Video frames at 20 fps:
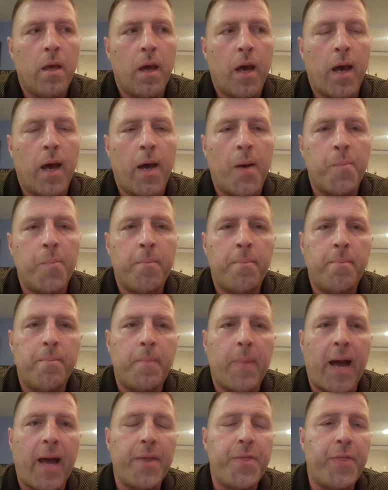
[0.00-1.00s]

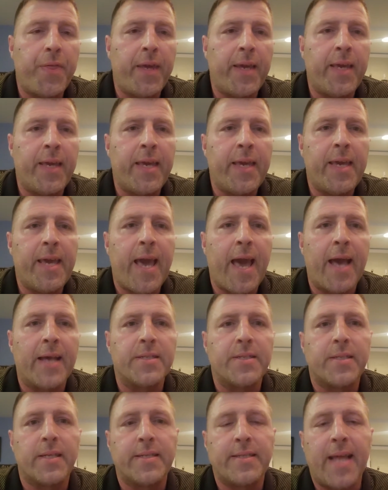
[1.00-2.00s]
I think he
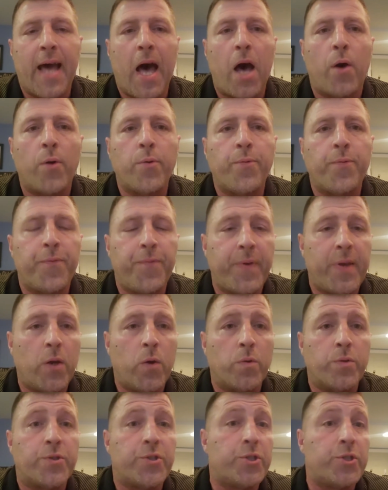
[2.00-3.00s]
has the
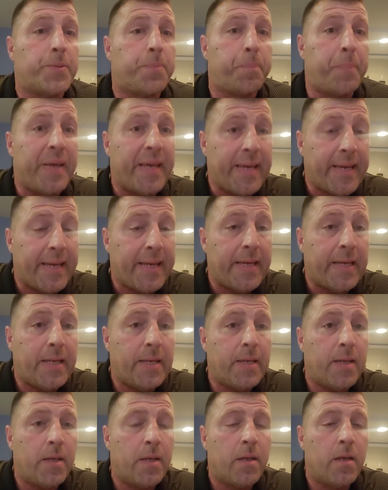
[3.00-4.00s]
downfield speed